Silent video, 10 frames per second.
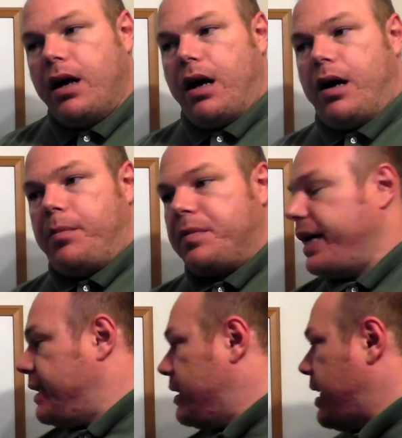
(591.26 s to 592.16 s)
Um,
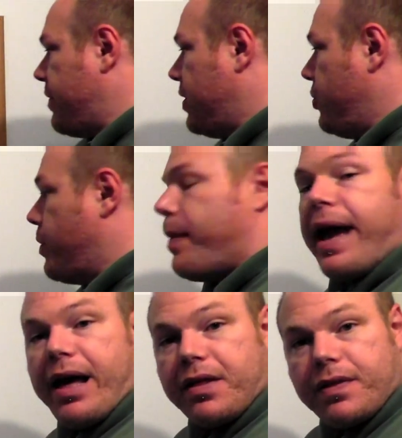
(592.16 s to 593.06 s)
it does have to do the
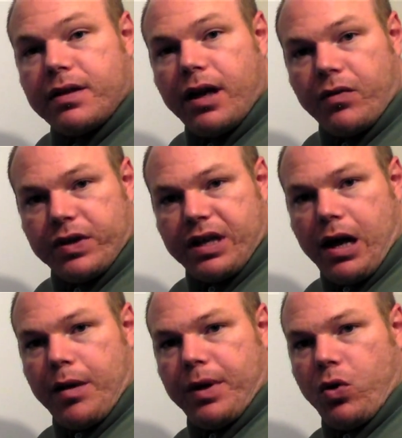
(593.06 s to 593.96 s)
math every
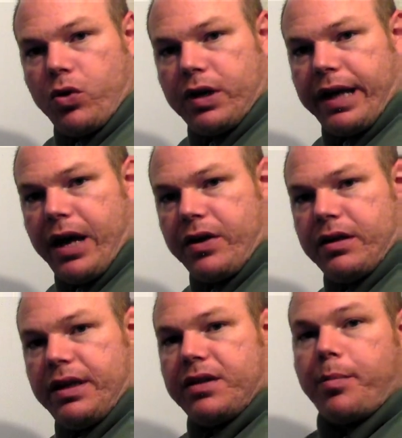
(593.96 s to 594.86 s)
time in order to
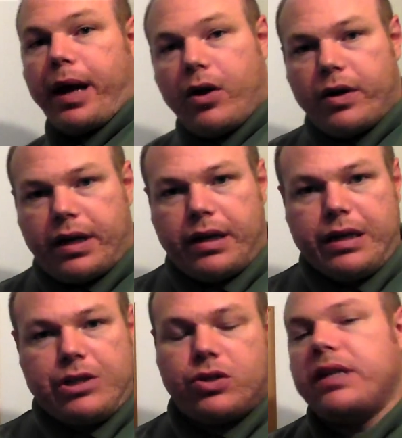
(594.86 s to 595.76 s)
calculate the parity,
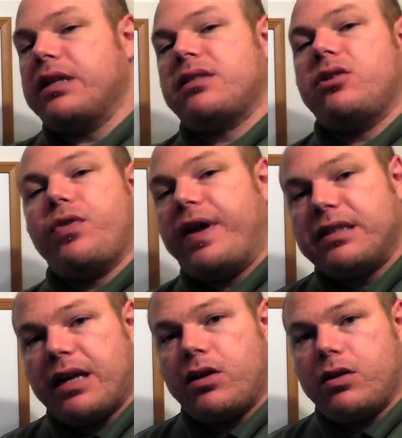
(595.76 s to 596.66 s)
so that does slow
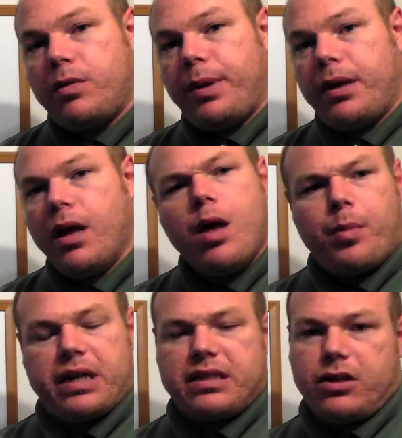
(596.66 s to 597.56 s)
things down a little bit,
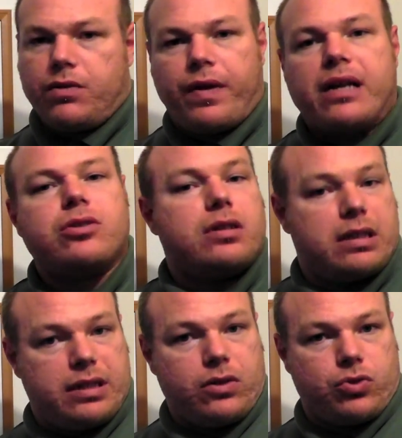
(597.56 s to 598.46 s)
but it's still faster than
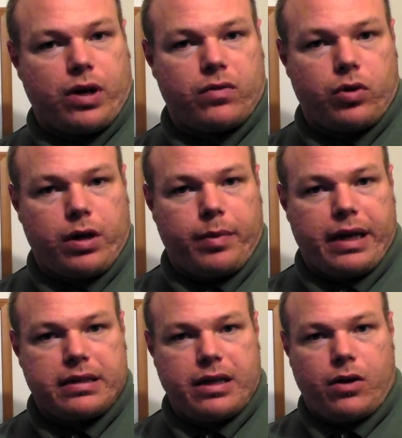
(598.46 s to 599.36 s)
a single drive working
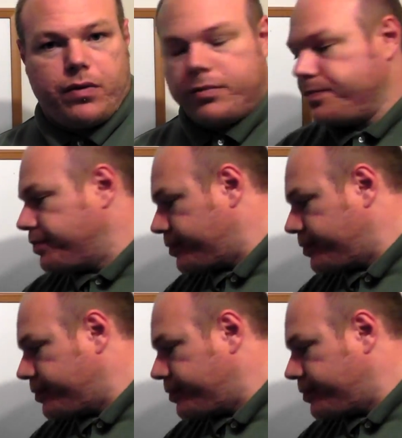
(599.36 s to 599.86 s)
by itself.